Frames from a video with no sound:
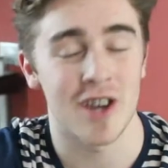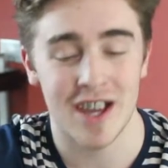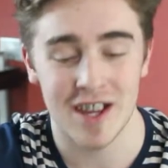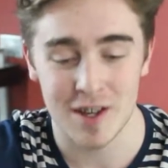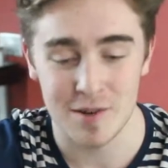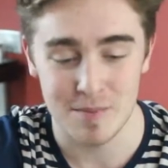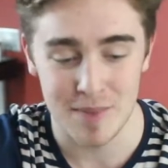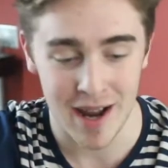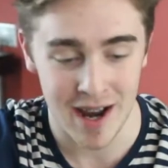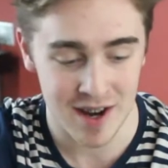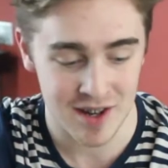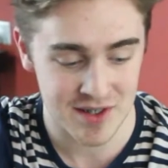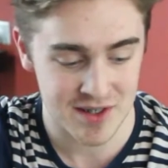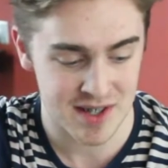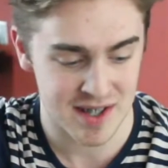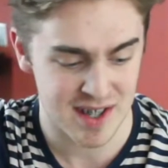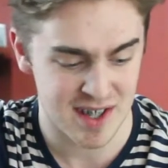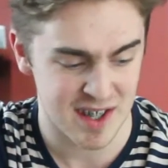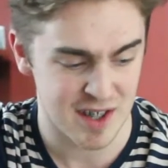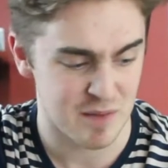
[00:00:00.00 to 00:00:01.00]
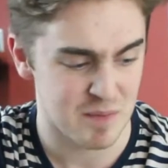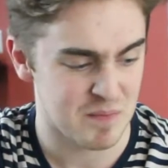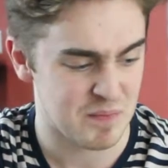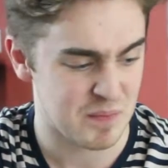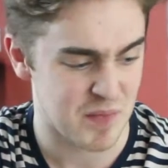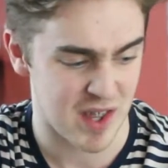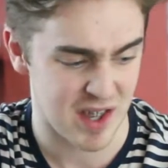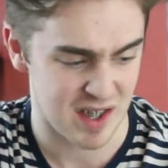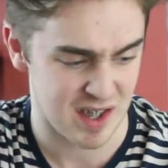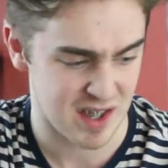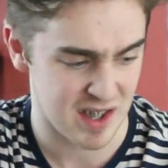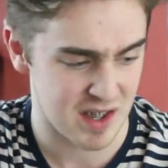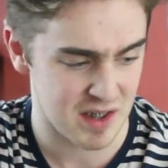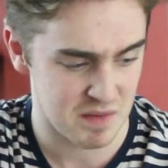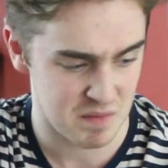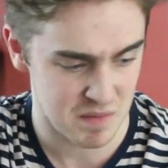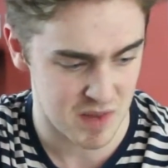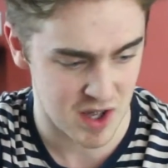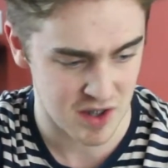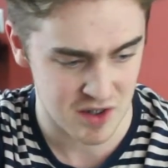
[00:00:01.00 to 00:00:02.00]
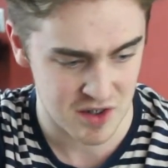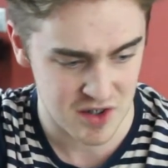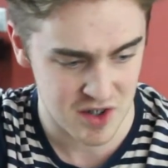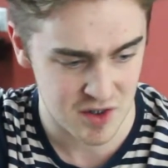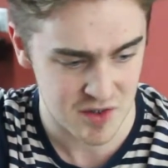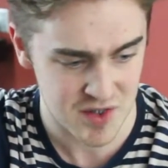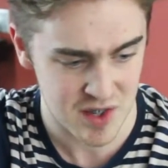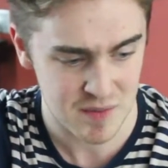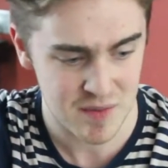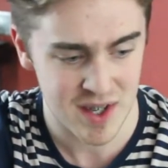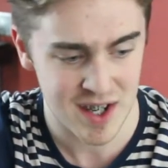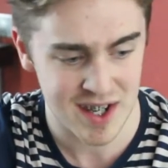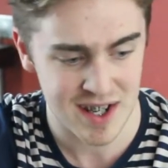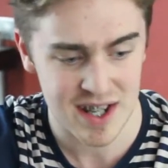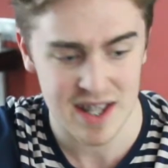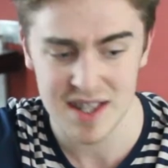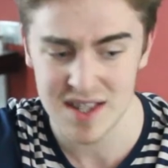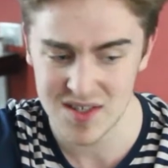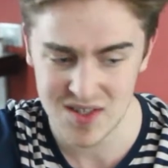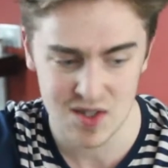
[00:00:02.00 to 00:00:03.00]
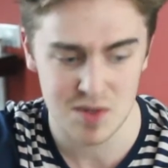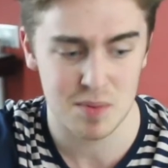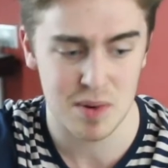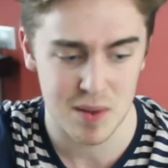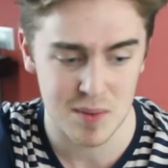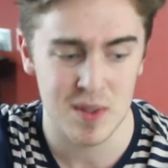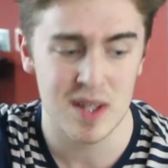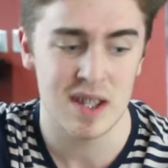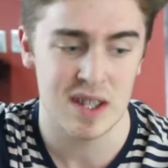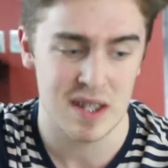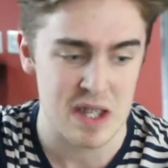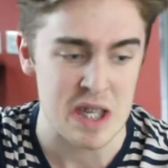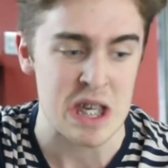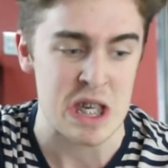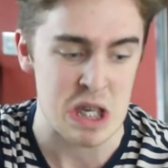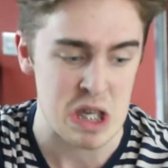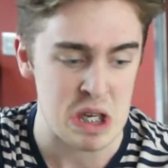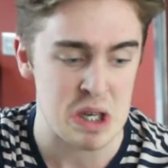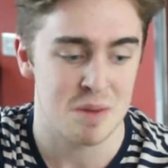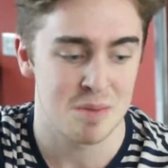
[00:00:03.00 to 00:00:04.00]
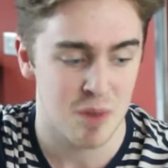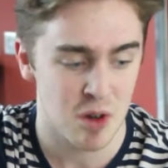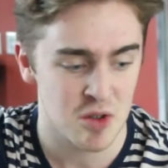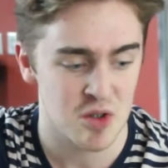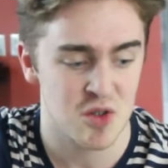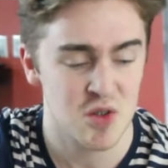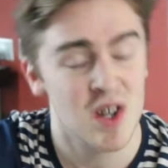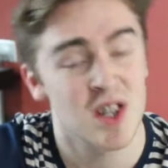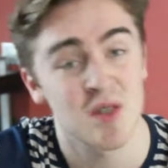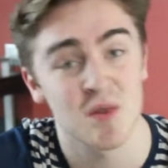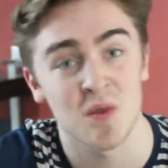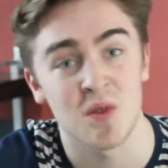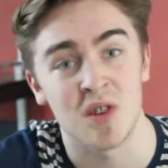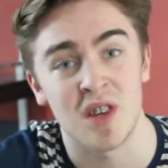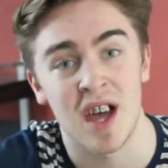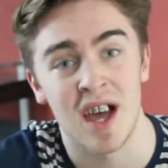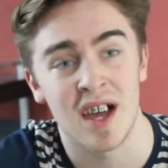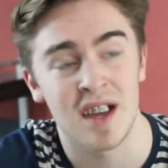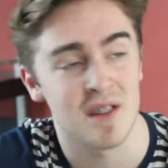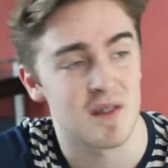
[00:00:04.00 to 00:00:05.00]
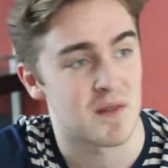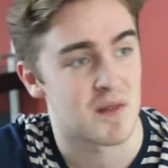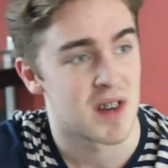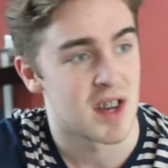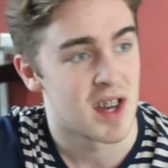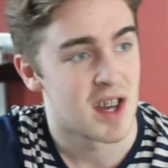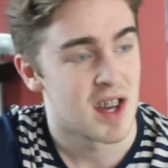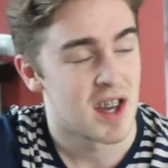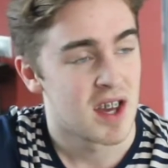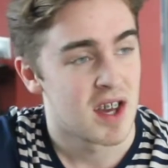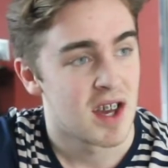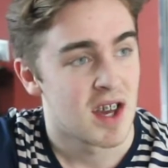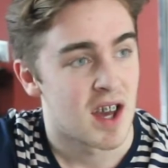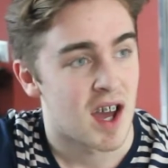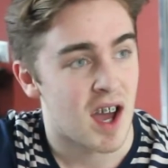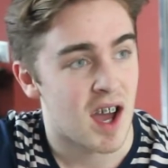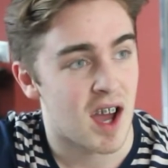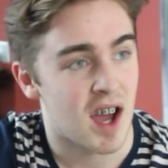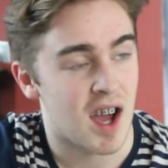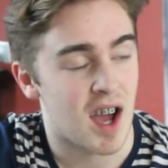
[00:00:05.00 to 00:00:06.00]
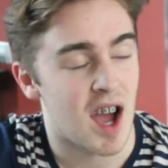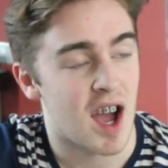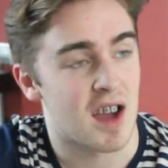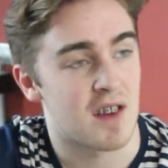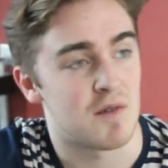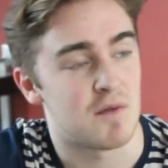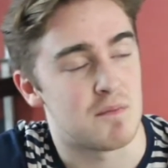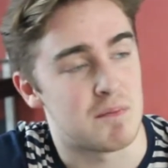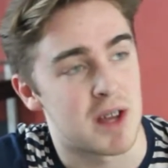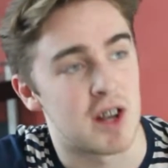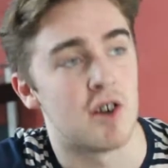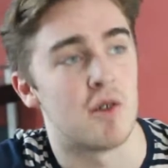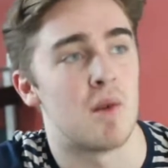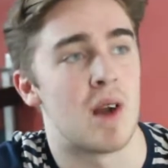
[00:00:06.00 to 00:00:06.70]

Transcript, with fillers: Okay, compared to uh, other shows I've done, this is probably the most stressful I I've been